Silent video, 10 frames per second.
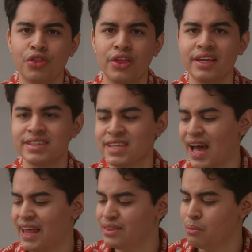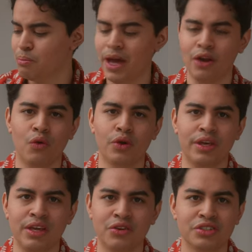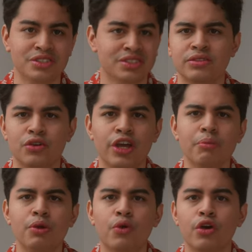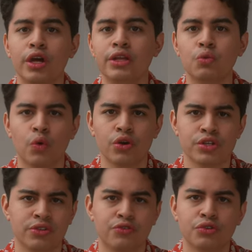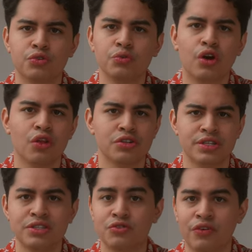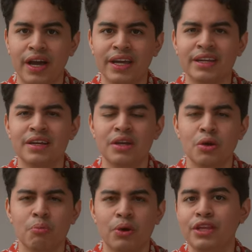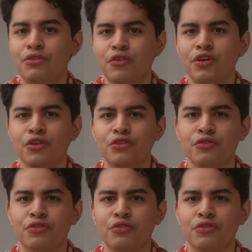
things and the metal gears. Don't get me wrong, it works and for $2 it's fine, but it feels